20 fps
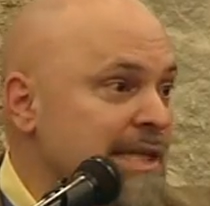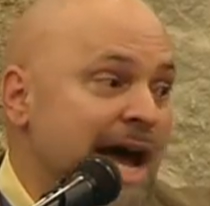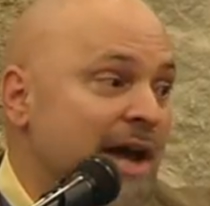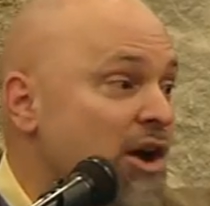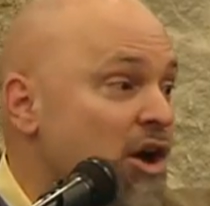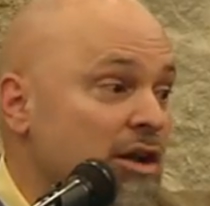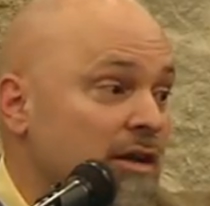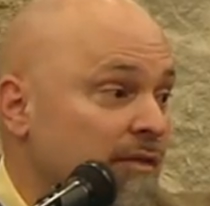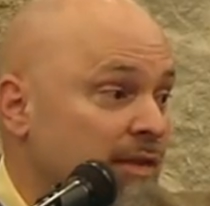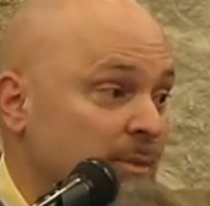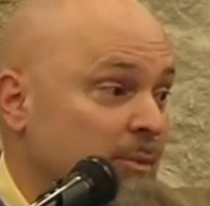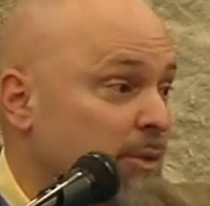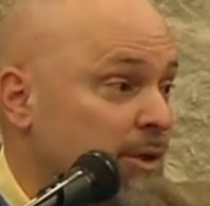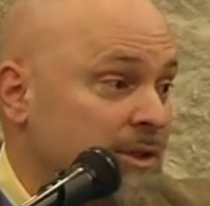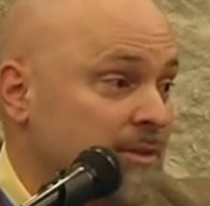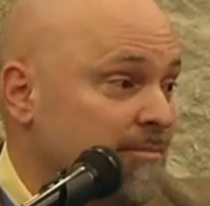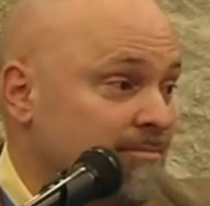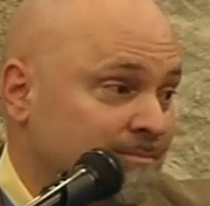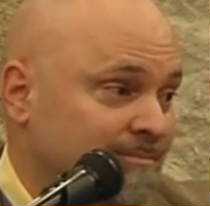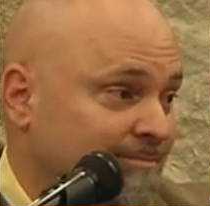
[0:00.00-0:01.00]
me. Not all of them
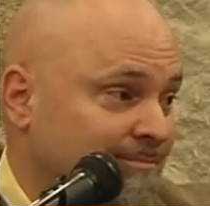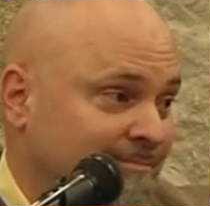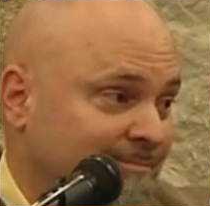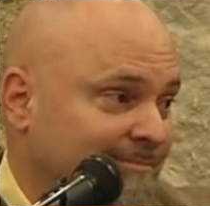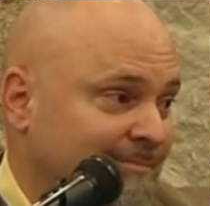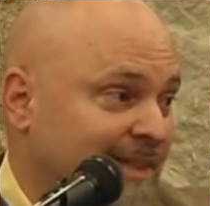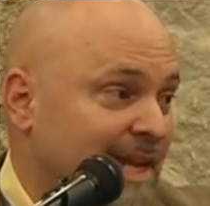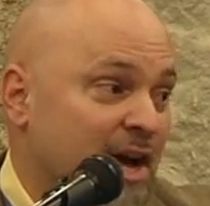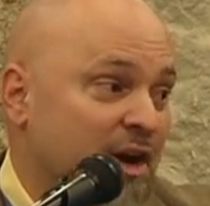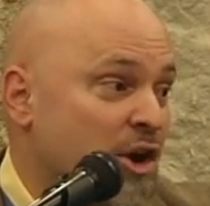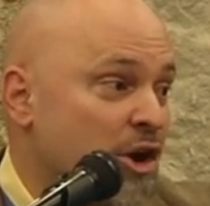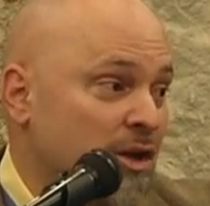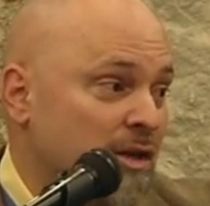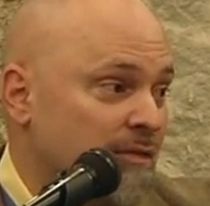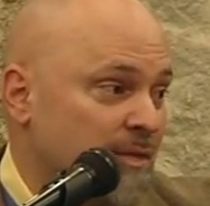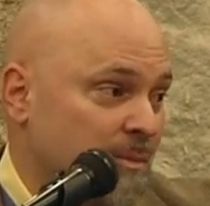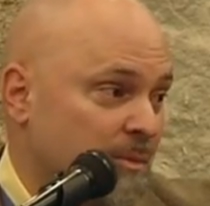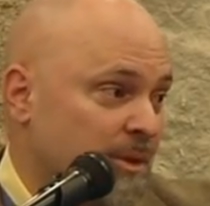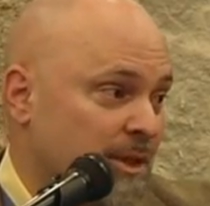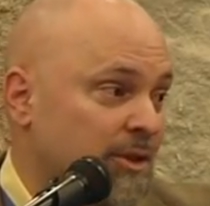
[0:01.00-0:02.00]
would. Not
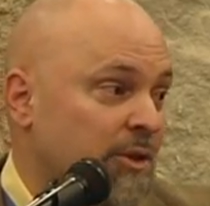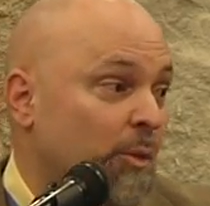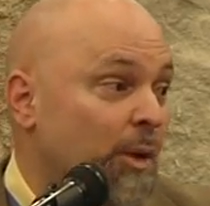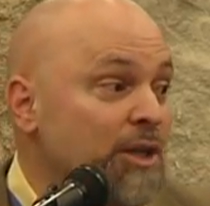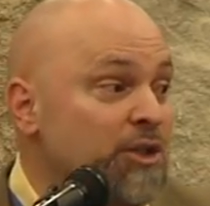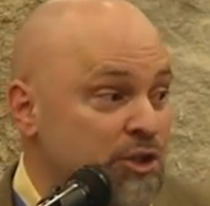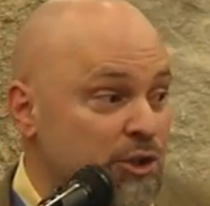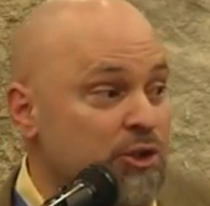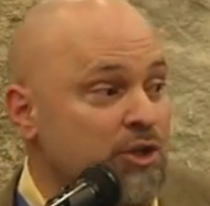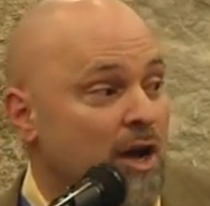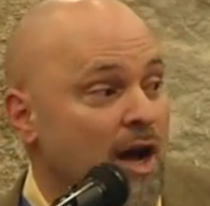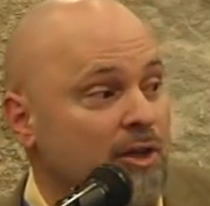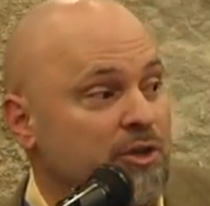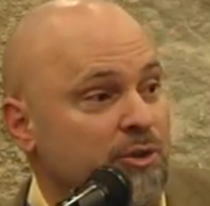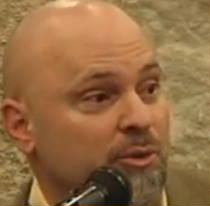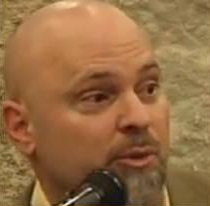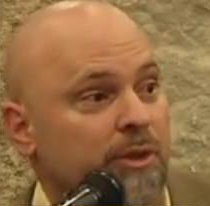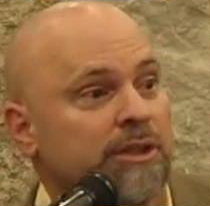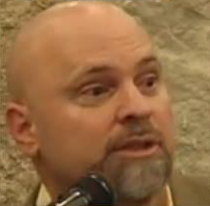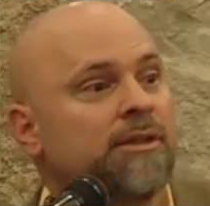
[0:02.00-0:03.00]
all of them would. The ones you
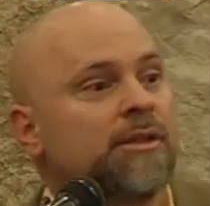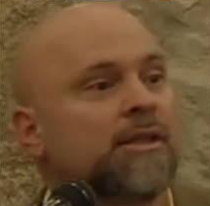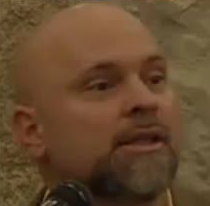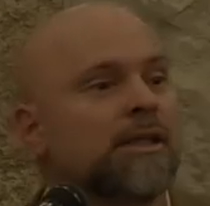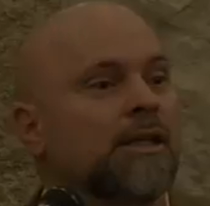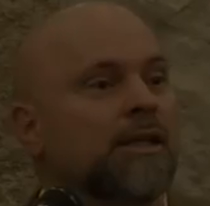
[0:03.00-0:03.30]
talked to would.